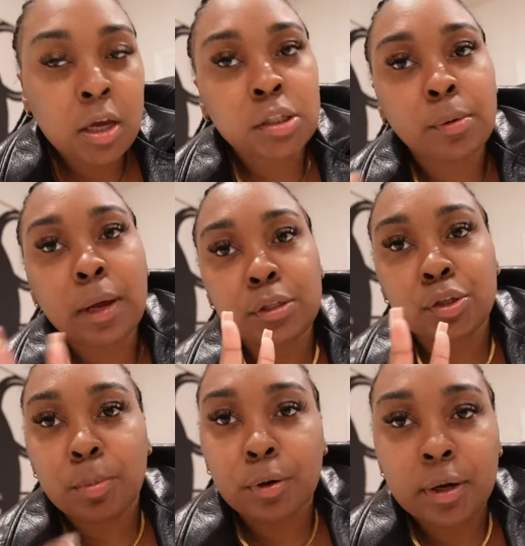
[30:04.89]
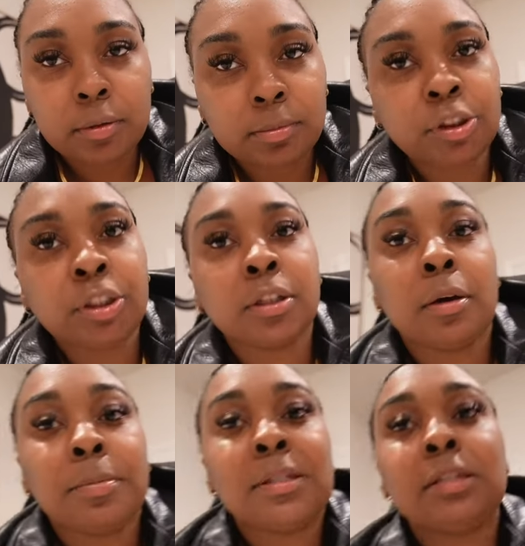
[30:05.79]
So we got two more com cheer
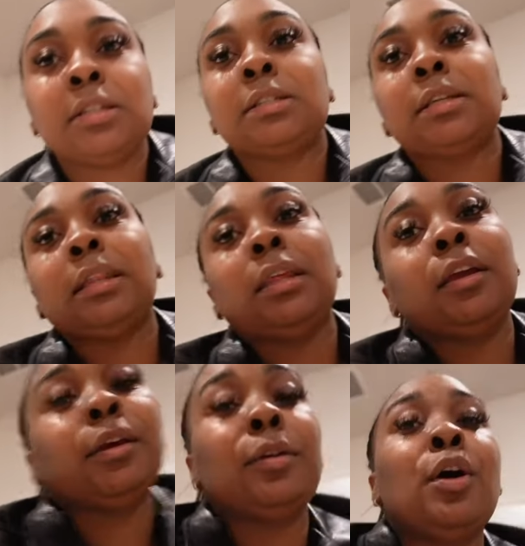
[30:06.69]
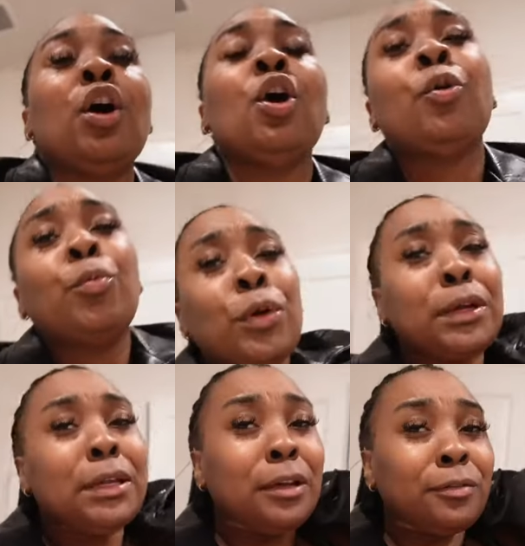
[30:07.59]
competitions, and then we're
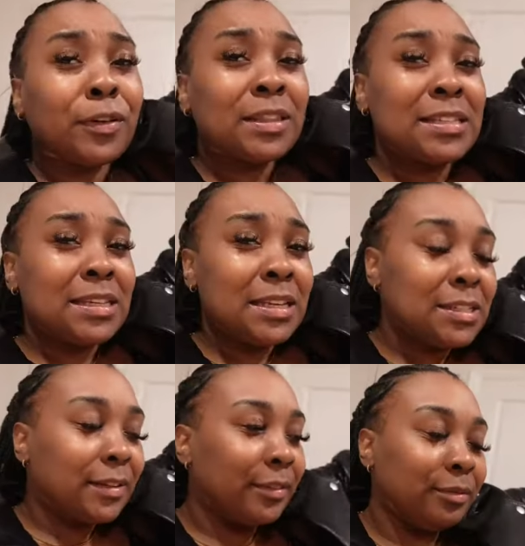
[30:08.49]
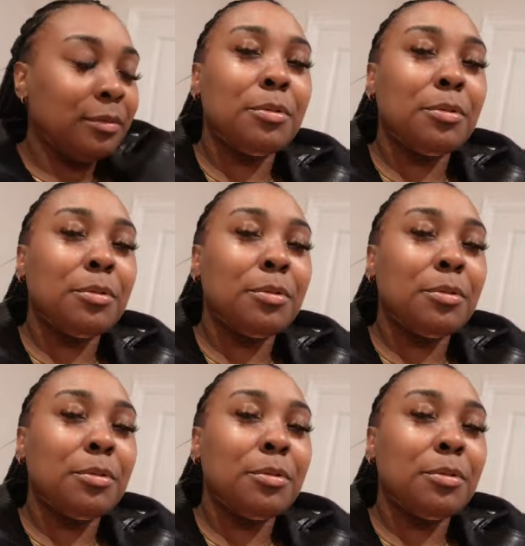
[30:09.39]
done for the season.